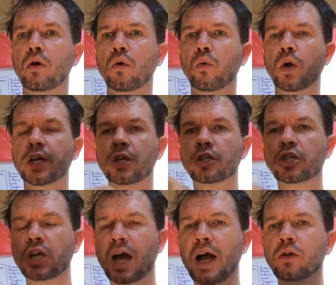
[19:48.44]
where your
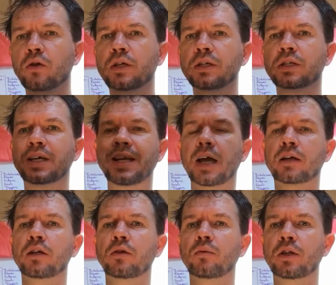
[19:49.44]
childhood is
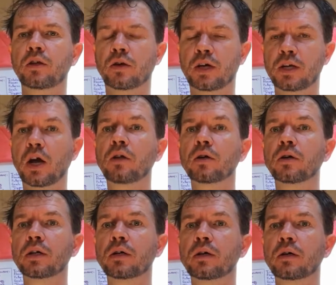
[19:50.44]
connected with your
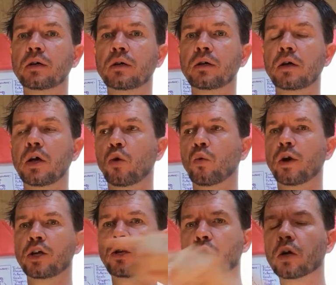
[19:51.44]
adulthood, where
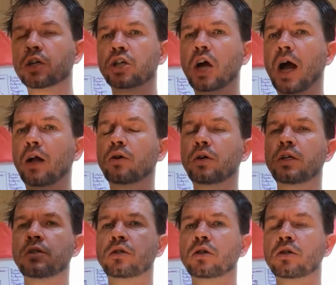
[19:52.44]
your childhood
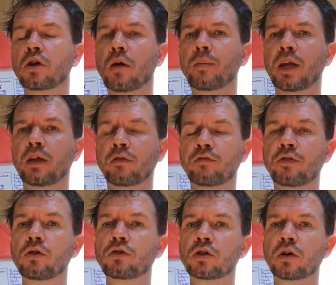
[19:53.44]
is determining the
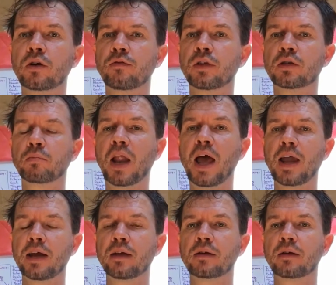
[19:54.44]
future of this
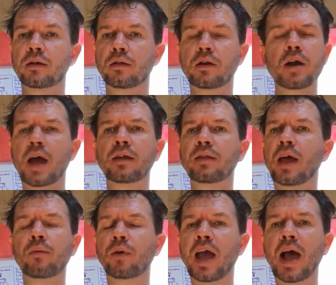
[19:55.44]
planet. They're not in
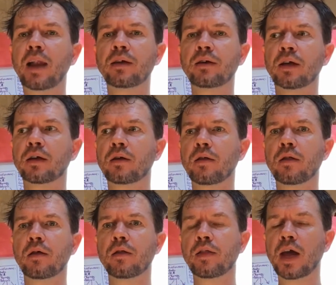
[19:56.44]
that reality.
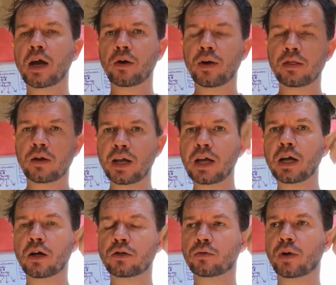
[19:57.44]
They are in their
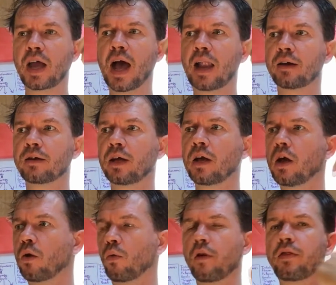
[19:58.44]
ego's reality,
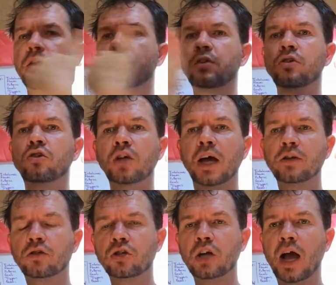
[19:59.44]
where this is
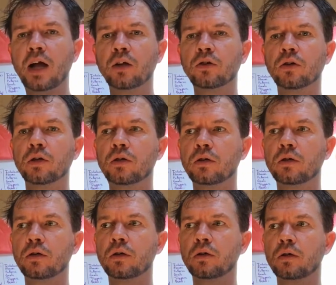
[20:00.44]
just childhood,
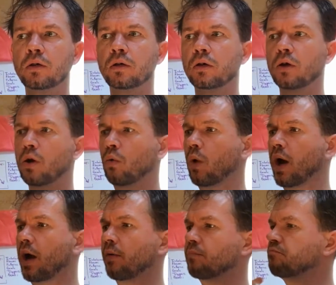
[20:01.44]

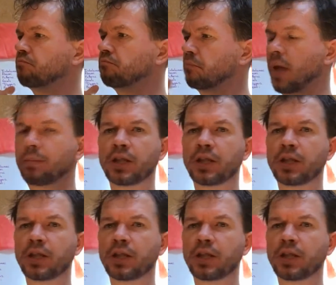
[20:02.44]
where maybe